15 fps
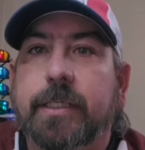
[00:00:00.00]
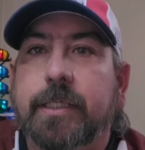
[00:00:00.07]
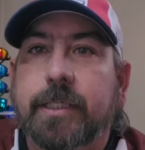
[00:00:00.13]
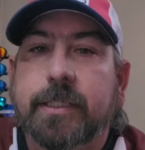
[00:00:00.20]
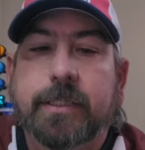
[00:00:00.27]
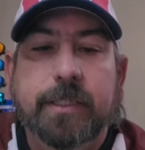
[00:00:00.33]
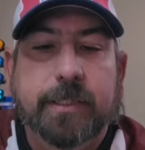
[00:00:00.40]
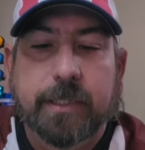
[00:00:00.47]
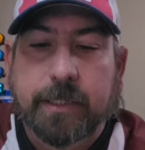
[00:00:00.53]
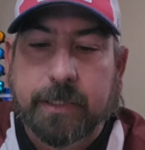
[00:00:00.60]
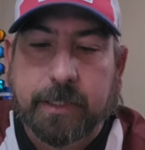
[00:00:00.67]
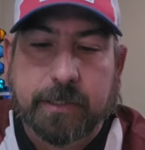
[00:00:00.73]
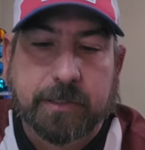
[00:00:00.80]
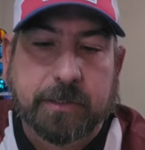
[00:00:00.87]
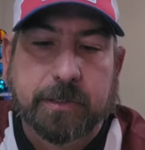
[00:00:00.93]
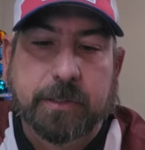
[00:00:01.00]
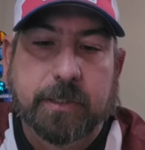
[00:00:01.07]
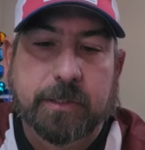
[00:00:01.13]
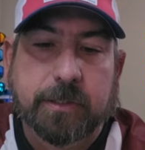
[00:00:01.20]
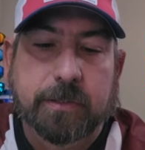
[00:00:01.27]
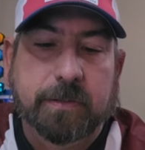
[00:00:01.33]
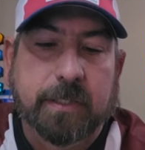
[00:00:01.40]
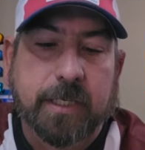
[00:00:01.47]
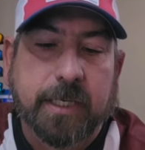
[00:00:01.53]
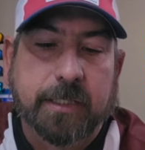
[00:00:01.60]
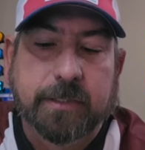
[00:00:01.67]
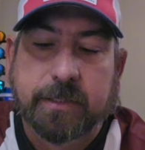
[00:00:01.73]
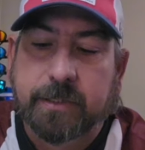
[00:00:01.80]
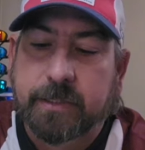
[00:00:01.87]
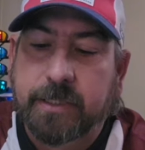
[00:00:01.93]
Anything extra that you can
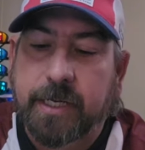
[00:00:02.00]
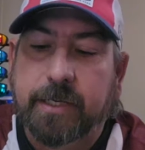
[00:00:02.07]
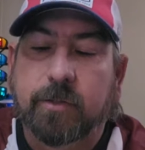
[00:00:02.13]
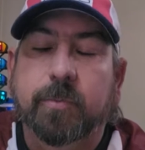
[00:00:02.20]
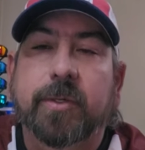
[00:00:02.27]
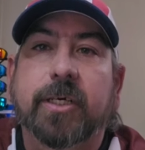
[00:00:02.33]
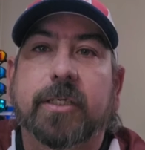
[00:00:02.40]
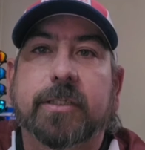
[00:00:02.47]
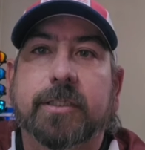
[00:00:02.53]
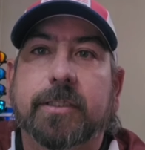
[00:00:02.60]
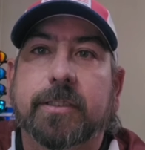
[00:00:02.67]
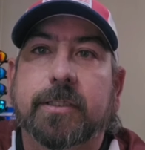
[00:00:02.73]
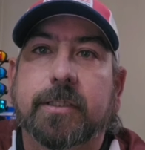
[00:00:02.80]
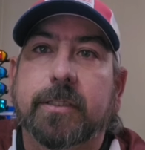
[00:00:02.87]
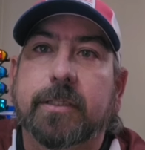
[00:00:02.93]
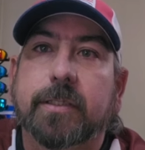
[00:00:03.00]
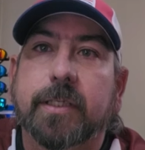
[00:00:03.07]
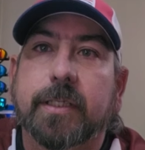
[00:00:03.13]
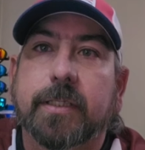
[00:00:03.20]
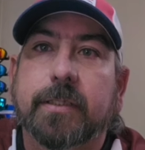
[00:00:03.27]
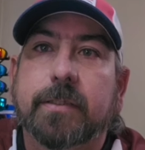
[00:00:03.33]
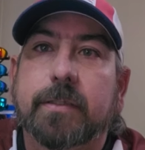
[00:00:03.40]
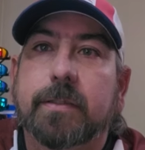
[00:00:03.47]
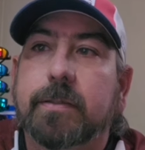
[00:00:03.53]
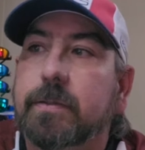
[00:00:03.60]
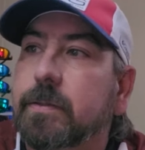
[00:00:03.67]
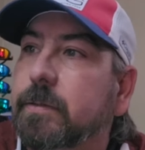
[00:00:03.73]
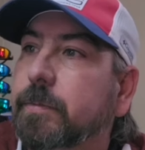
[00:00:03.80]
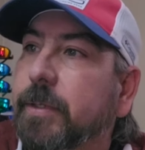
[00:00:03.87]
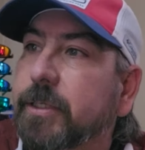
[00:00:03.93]
add to the tackle box is a good thing,
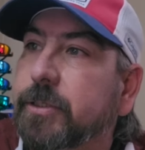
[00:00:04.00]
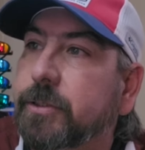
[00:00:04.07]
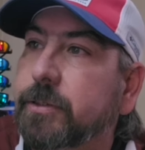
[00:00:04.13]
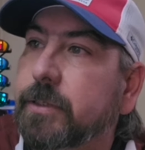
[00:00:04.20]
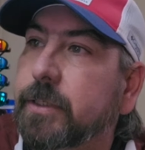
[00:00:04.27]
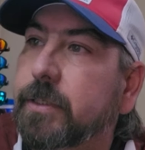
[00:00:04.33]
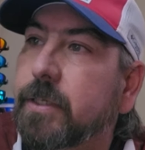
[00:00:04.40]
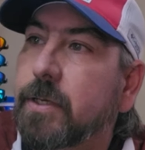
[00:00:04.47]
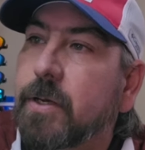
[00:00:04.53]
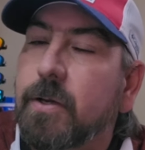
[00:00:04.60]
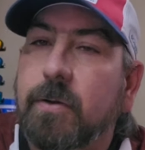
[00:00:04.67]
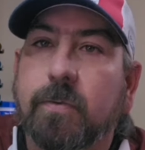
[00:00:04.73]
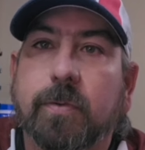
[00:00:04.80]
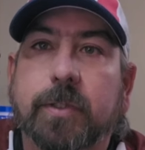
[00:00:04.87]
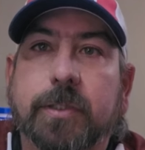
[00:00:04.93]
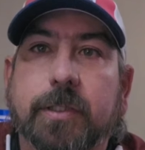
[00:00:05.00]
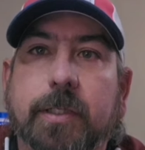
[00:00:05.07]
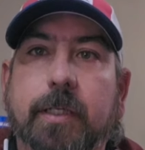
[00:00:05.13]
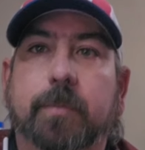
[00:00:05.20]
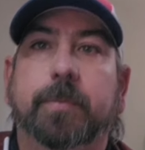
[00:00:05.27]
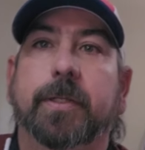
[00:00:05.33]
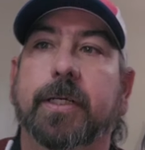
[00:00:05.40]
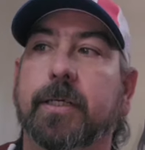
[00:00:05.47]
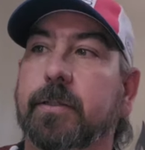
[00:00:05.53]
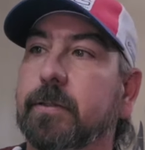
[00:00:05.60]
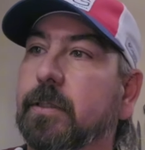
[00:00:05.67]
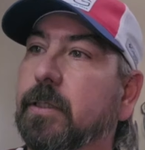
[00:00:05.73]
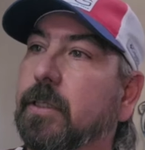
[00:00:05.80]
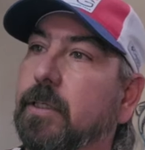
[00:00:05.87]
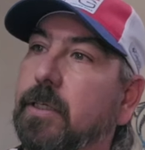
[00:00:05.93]
especially when you're helping out
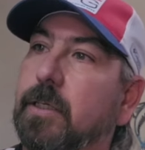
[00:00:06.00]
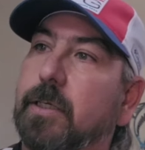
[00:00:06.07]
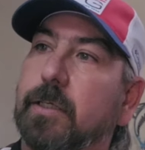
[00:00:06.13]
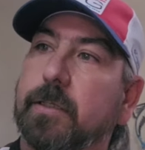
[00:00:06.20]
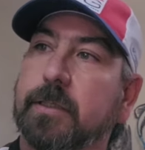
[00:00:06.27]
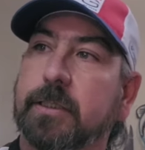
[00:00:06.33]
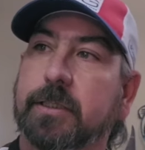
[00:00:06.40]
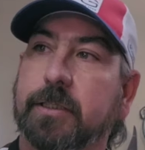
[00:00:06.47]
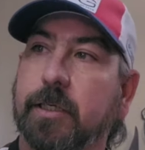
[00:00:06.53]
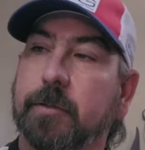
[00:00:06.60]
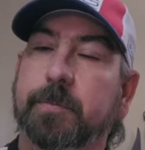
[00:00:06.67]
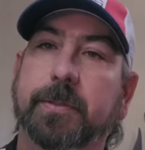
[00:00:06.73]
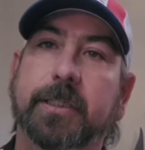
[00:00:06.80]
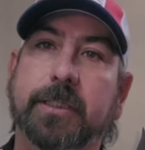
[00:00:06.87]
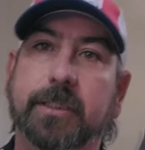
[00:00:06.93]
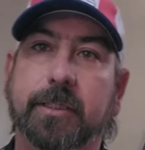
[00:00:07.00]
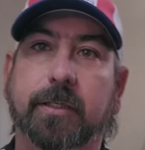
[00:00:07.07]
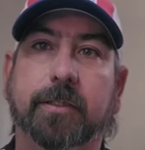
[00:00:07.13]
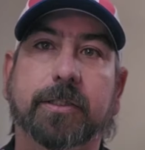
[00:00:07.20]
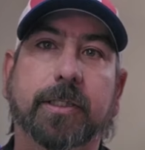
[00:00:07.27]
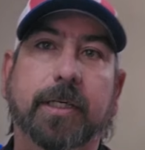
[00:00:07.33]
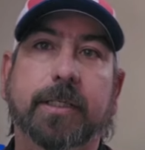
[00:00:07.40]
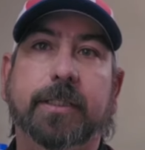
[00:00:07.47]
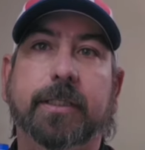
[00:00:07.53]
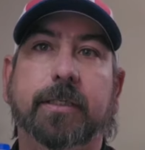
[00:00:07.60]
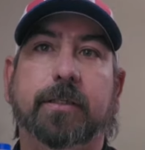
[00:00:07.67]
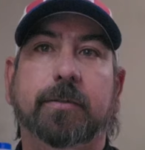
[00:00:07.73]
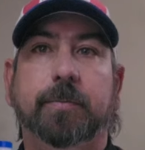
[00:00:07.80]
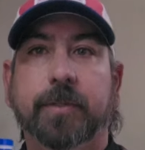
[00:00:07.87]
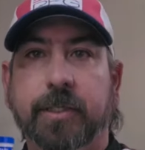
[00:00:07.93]
these companies that are trying to get
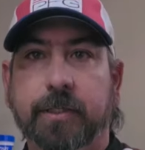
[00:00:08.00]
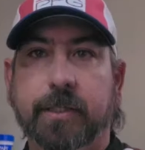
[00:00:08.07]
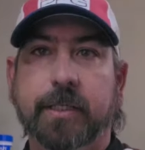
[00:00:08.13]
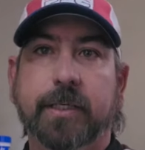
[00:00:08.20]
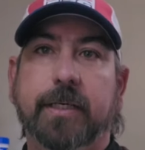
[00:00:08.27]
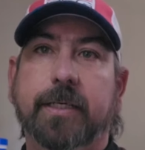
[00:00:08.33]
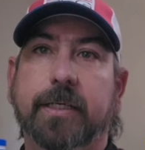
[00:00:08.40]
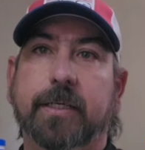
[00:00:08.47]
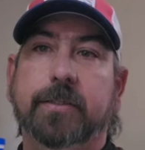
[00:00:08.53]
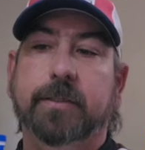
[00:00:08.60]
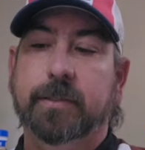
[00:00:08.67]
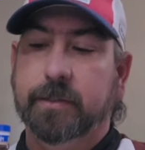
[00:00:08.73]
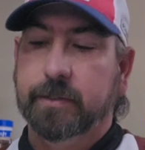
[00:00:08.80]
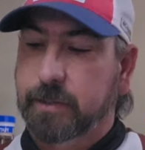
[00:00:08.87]
a community together.